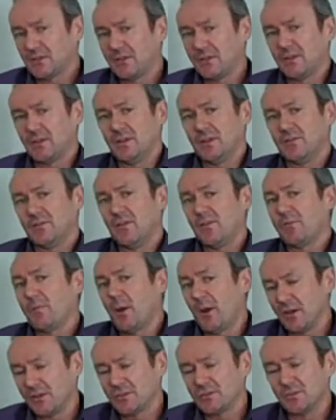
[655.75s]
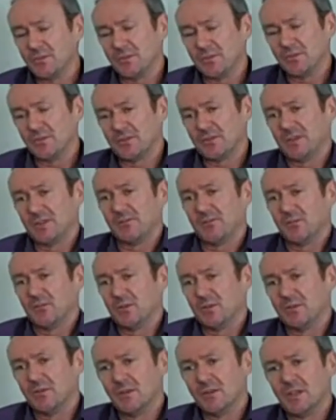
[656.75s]
of punishment, if
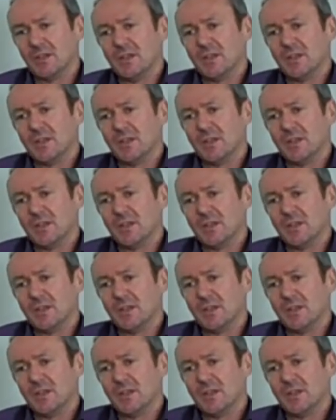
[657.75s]
you will.